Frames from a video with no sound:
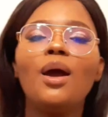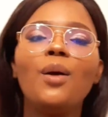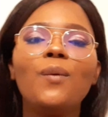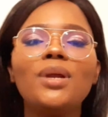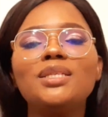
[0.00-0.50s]

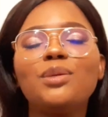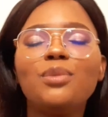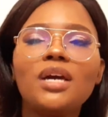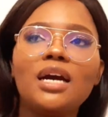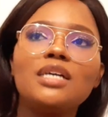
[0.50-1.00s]
What is up,
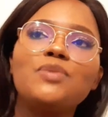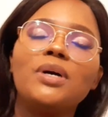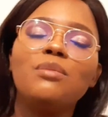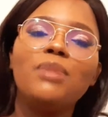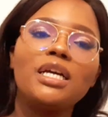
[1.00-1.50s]
you guys?
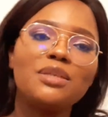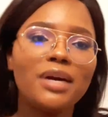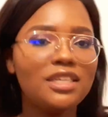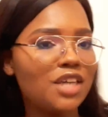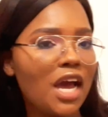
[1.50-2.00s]
Welcome back to
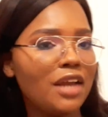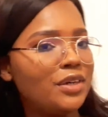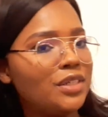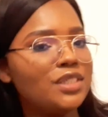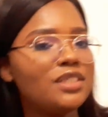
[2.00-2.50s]
my
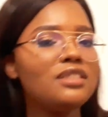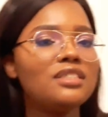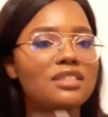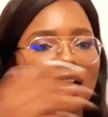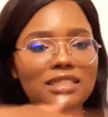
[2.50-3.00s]
channel.
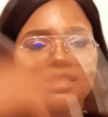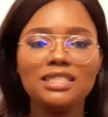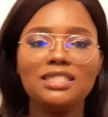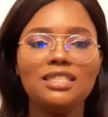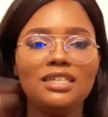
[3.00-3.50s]
So as you can
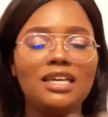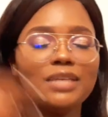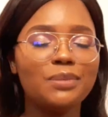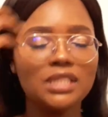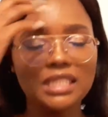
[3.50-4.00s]
see
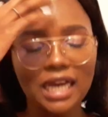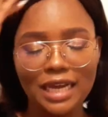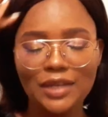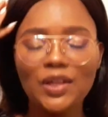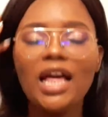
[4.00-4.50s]
after the
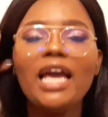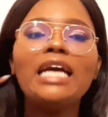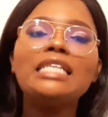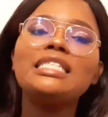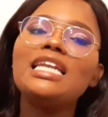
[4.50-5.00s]
title,
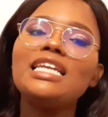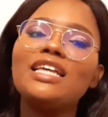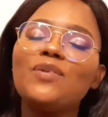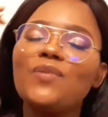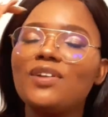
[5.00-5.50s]
it's
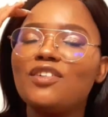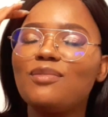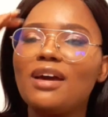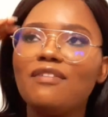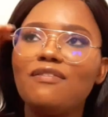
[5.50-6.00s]
another one of
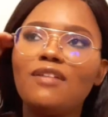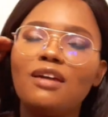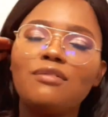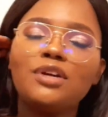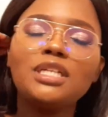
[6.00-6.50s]
my
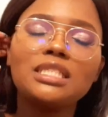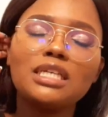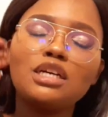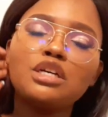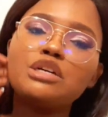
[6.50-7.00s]
favorite
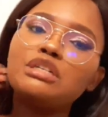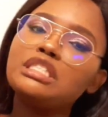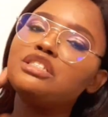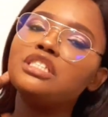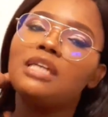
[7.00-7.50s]

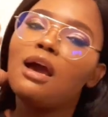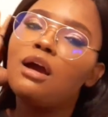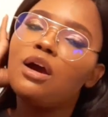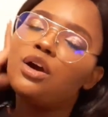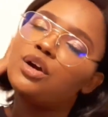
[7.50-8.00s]
Christian
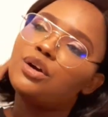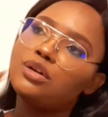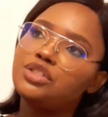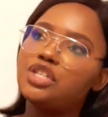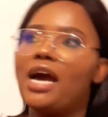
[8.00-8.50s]

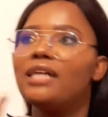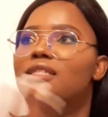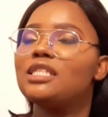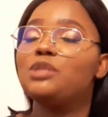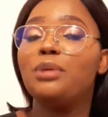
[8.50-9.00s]
girl
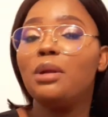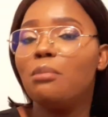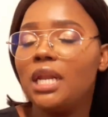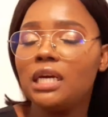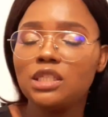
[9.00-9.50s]
chats. It's been a
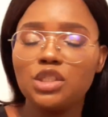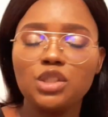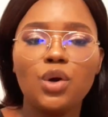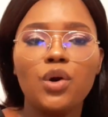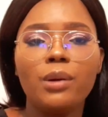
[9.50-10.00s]
minute,
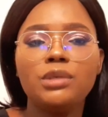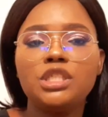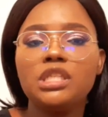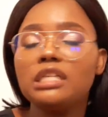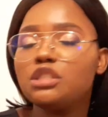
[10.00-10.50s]
so
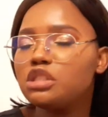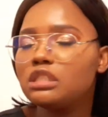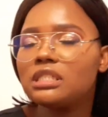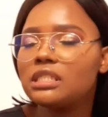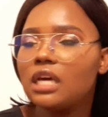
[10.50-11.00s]
obviously let's just